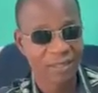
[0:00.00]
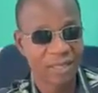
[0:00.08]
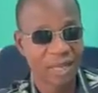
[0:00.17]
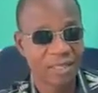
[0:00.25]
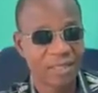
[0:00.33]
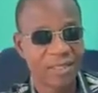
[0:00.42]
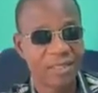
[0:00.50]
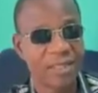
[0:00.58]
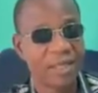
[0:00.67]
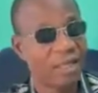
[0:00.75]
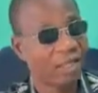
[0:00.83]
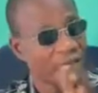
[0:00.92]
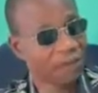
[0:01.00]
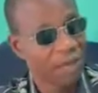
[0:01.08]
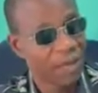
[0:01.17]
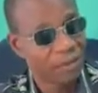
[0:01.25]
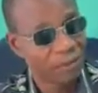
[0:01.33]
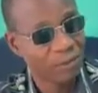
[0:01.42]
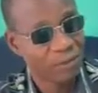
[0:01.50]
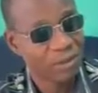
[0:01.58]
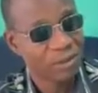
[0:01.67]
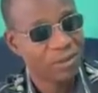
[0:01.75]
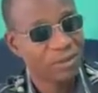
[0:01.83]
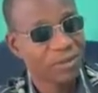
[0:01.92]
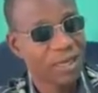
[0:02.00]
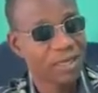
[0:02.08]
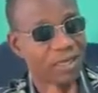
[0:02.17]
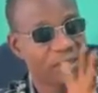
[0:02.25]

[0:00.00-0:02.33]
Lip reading: That's in the Bible, that's